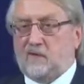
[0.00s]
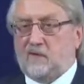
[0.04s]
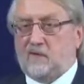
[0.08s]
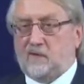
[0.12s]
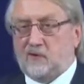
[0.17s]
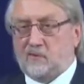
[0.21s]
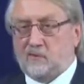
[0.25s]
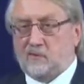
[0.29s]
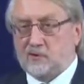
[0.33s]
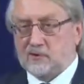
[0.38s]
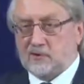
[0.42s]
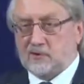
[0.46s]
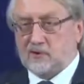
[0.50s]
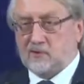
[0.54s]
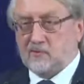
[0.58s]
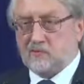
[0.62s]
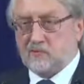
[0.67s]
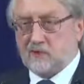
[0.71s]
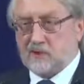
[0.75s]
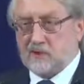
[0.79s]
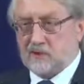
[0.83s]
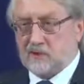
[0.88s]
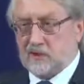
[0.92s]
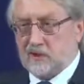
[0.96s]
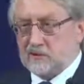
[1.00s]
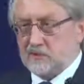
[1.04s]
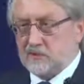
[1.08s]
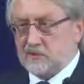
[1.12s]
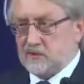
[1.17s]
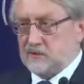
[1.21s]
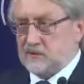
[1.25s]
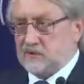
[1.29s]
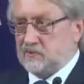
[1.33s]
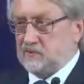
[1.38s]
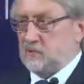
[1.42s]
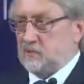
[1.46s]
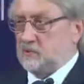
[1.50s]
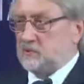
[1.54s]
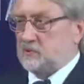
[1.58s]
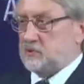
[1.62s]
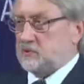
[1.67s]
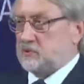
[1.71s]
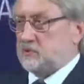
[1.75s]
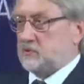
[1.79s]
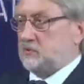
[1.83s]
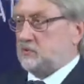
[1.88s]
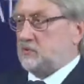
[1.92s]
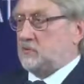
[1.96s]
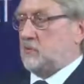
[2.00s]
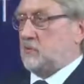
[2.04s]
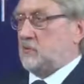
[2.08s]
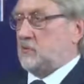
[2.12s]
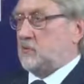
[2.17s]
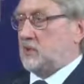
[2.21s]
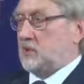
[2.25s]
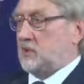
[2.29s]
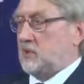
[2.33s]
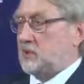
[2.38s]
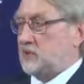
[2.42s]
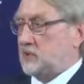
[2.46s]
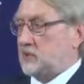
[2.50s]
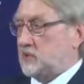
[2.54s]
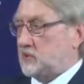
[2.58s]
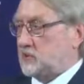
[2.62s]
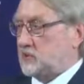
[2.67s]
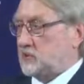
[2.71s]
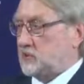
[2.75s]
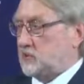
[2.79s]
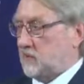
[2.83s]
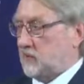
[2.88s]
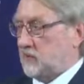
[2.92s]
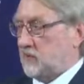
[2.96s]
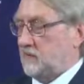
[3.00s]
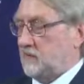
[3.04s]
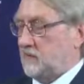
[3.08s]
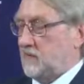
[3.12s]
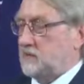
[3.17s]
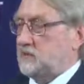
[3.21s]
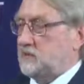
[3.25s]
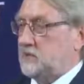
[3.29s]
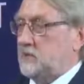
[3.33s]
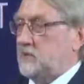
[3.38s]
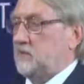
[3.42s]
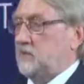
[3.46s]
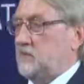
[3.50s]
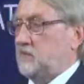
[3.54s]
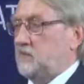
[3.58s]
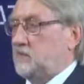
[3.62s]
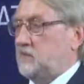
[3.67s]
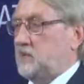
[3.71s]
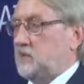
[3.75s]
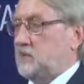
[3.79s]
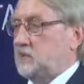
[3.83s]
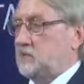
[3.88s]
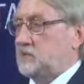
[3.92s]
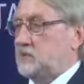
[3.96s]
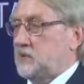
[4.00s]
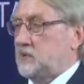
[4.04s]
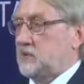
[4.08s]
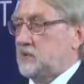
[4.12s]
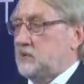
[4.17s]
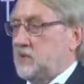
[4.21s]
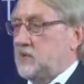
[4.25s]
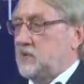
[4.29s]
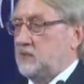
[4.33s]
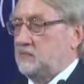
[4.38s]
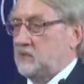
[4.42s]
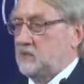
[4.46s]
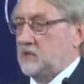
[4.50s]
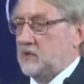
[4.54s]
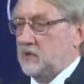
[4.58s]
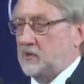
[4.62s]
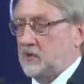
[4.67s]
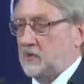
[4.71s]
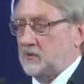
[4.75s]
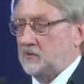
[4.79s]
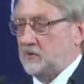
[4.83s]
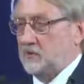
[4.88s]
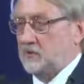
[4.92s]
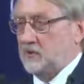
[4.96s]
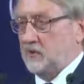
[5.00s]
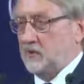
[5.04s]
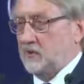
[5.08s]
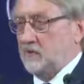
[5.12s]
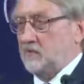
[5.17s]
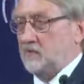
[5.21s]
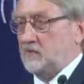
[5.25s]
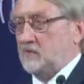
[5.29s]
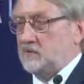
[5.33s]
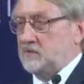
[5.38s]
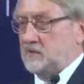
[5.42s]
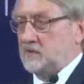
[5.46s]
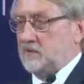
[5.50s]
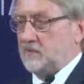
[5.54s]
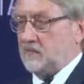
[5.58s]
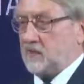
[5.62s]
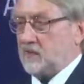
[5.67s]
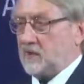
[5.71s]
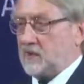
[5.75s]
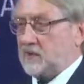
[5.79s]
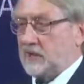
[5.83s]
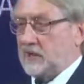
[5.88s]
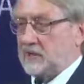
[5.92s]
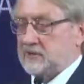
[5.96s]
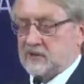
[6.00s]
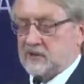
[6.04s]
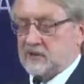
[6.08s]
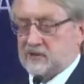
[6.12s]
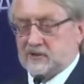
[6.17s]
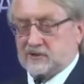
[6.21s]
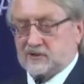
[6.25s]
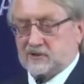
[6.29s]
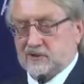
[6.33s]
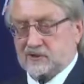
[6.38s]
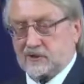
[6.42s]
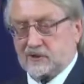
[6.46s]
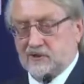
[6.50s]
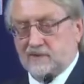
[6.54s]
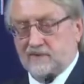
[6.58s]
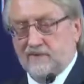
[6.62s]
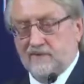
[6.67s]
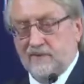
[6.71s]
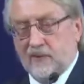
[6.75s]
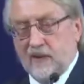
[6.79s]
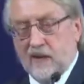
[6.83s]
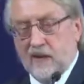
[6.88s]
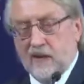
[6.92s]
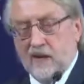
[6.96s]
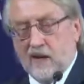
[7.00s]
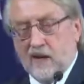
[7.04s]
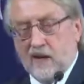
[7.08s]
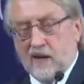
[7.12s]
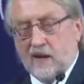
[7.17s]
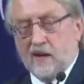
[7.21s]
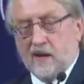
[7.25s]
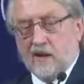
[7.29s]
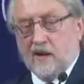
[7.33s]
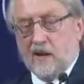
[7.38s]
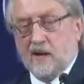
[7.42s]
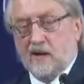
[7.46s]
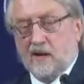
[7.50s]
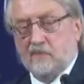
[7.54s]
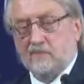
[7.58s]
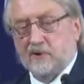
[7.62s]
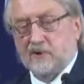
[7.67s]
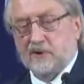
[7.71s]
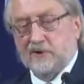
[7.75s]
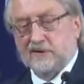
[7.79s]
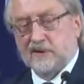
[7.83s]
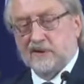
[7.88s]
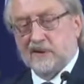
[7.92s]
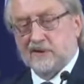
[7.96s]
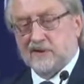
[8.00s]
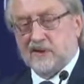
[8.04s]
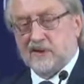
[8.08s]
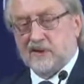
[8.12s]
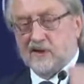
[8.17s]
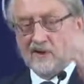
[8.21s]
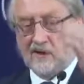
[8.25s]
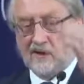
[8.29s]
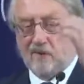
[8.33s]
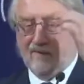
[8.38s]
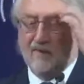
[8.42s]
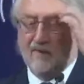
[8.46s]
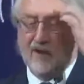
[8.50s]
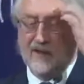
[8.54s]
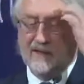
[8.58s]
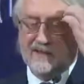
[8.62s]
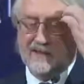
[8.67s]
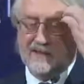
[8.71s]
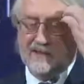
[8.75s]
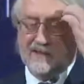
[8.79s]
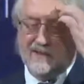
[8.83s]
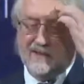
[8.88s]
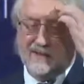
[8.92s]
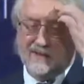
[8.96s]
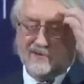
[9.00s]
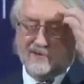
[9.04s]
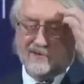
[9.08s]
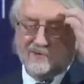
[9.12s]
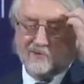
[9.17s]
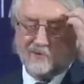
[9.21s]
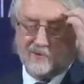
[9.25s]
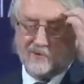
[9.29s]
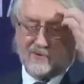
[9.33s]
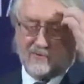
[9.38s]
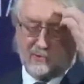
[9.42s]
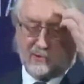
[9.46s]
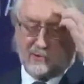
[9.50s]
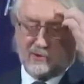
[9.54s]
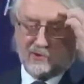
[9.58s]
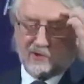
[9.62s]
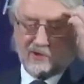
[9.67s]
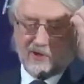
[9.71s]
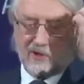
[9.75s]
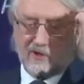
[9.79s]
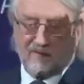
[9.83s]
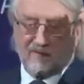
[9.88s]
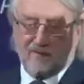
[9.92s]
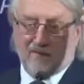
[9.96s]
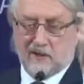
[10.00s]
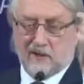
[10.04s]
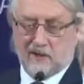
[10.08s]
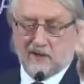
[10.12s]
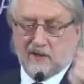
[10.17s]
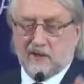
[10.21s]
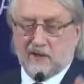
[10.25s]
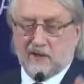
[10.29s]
as well as VIF. So all these genes can be transported through different vectors. You've